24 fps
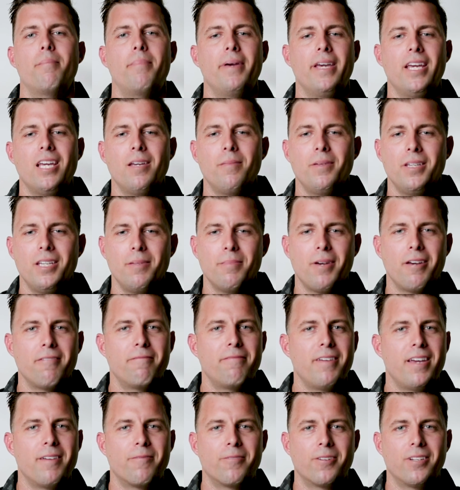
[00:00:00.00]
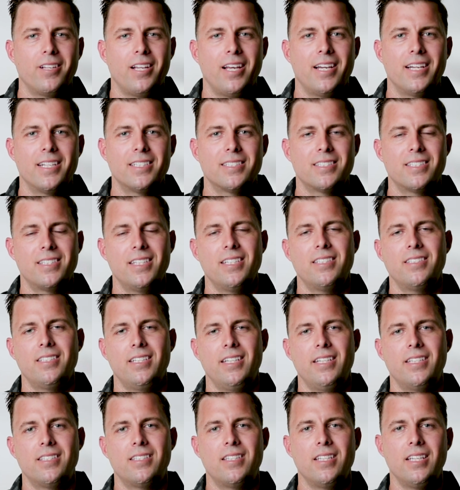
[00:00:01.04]
baby, my favorite lens. This
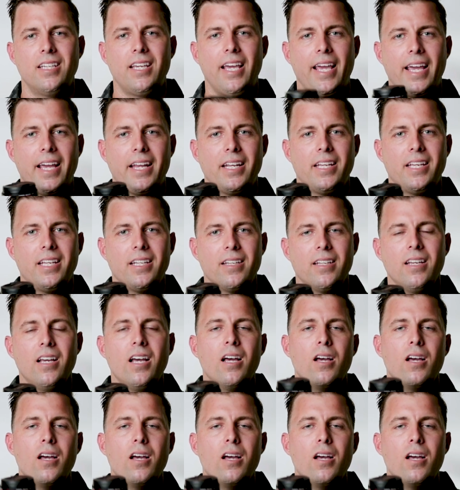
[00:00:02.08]
is the Canon